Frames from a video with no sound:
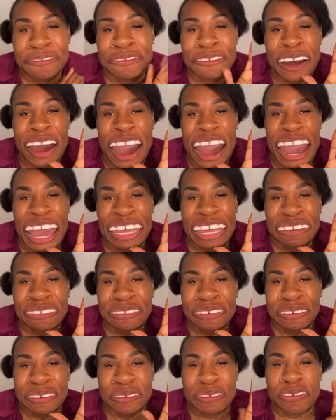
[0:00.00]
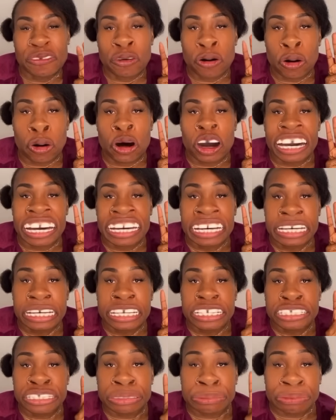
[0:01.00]
5, 4,
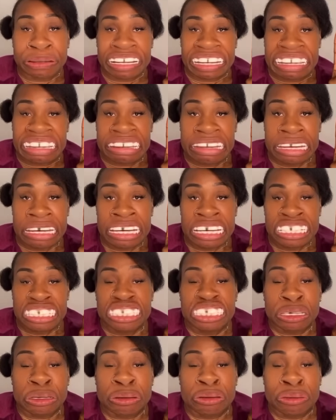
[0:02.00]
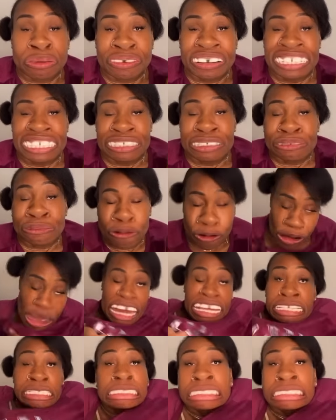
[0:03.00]
3, 2, 1.